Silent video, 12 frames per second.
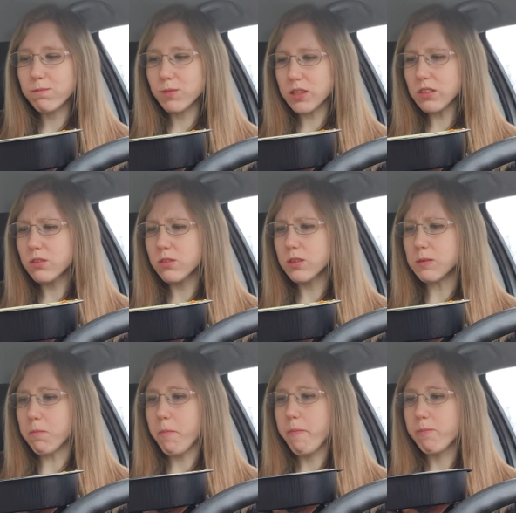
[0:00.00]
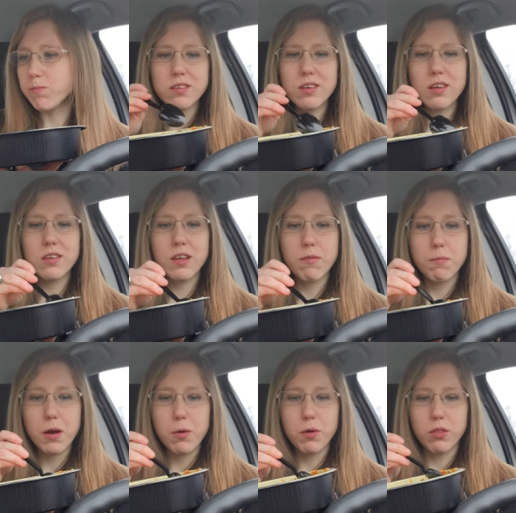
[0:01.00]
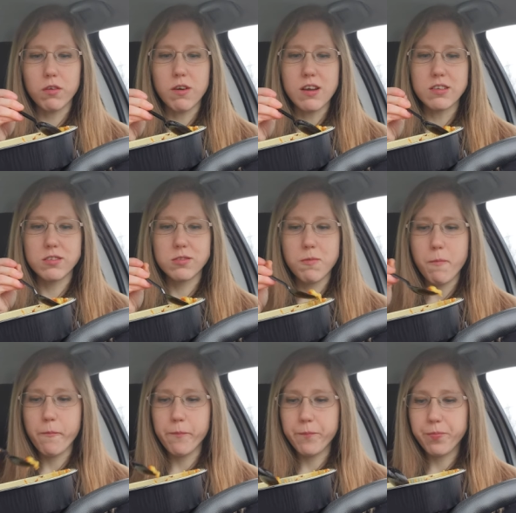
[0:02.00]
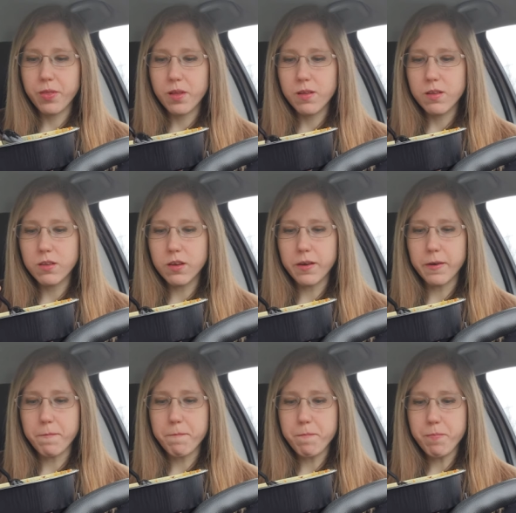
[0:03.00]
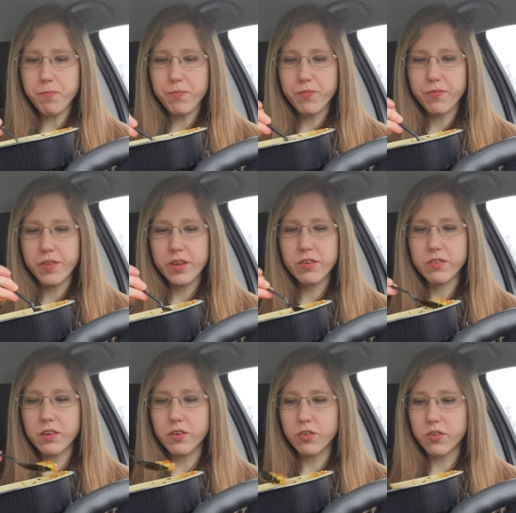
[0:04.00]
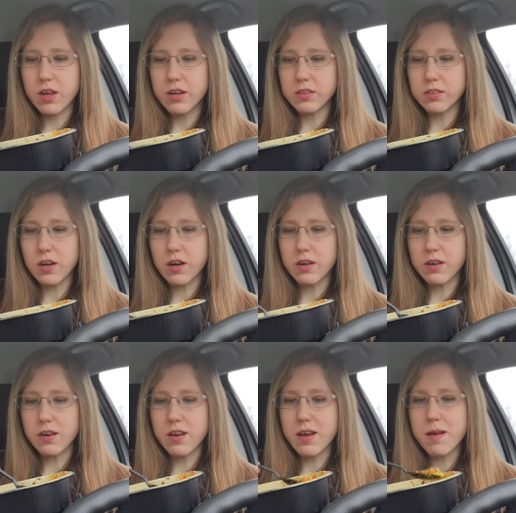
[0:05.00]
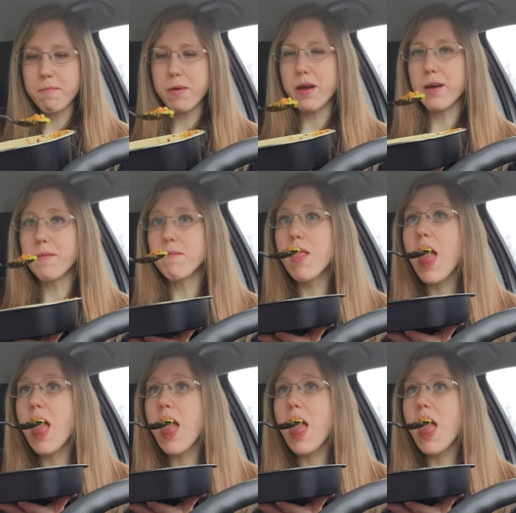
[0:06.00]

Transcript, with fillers: That's good. Tastes even better with the rice. Tell you, these enchiladas are not bad.